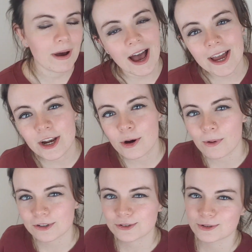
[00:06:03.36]
But I know
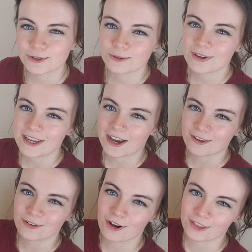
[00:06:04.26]
what source of heat
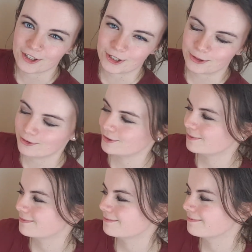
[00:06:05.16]
I'd rather use.
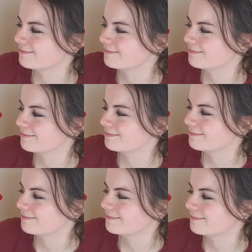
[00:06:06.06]

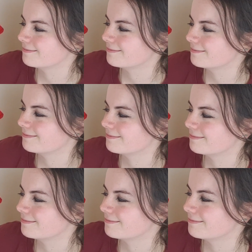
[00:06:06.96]
How long will
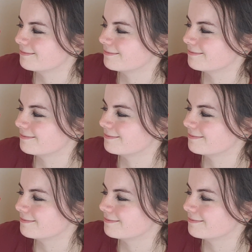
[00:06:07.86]
I love you?